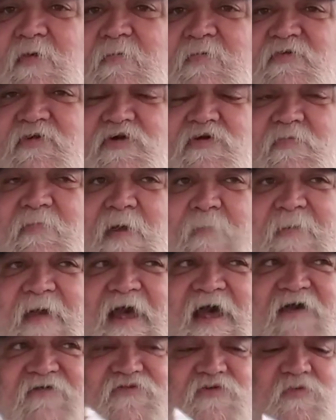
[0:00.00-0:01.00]
or two of my
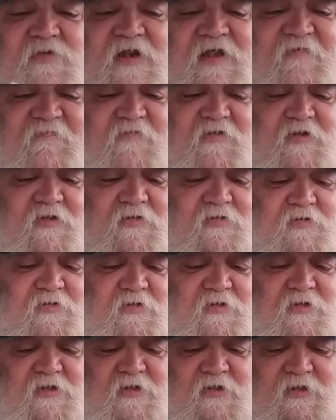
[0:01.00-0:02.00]
bags or whatever.
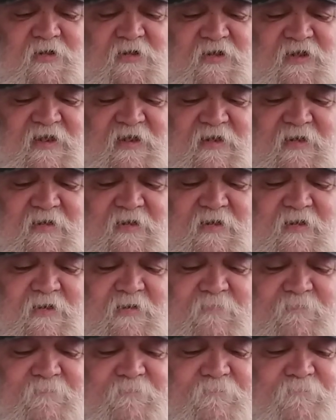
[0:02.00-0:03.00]
And,
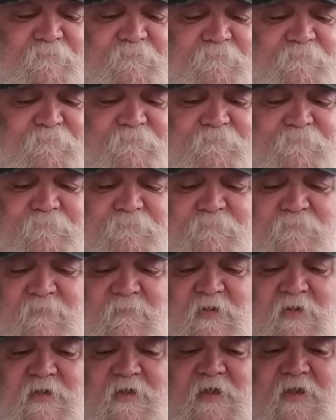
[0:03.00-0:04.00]
um,
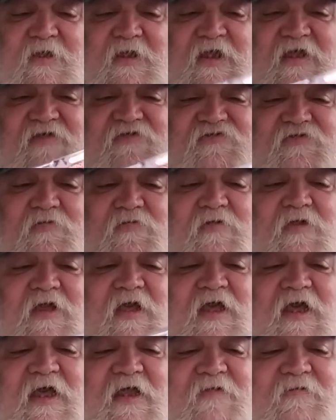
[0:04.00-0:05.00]
yeah, so
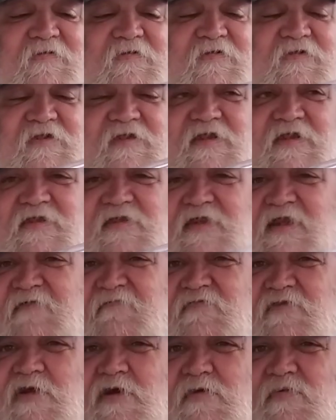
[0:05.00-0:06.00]
and you, you
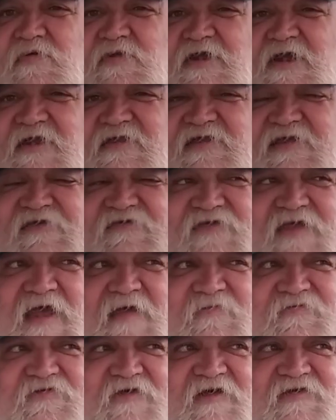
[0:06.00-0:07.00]
never know when you get to these
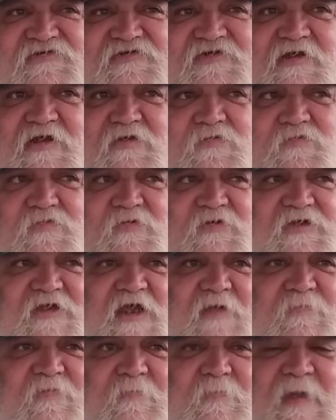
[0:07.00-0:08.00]
campsites, you know, what
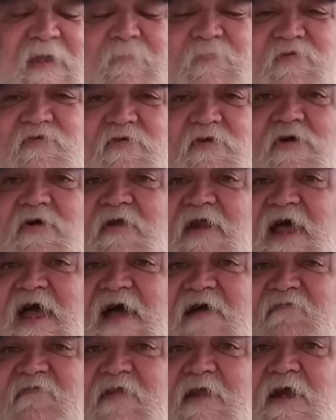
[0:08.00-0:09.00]
type of paper they're going to
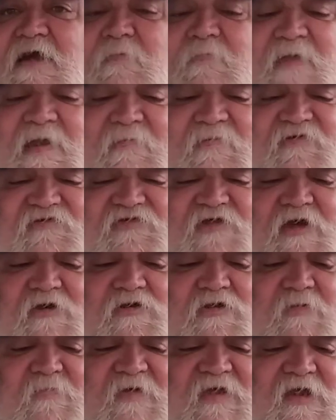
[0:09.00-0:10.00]
have in there. Maybe it's not
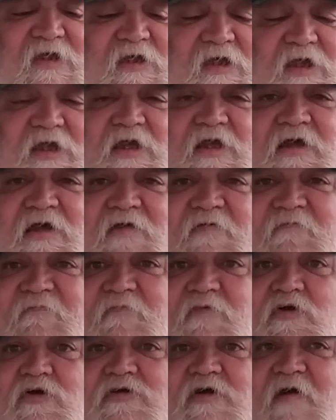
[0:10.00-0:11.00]
going to be
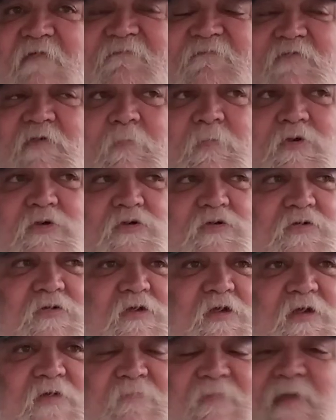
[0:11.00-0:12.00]
real comfortable.
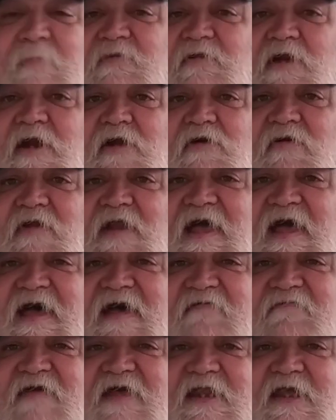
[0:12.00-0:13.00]
Maybe they're not going to
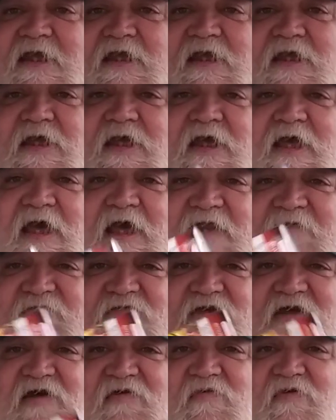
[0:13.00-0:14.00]
have any. And if
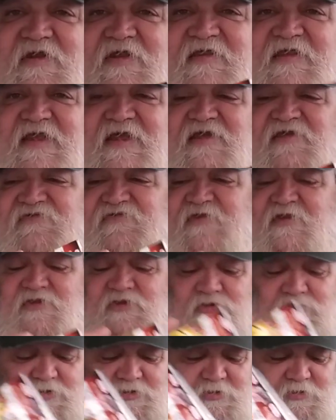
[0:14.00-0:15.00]
you got one of these in
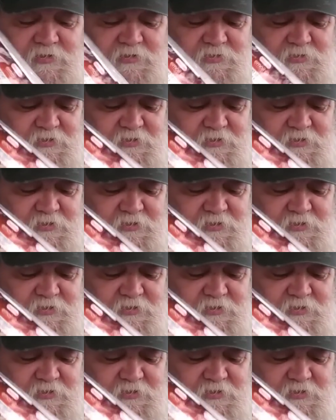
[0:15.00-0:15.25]
your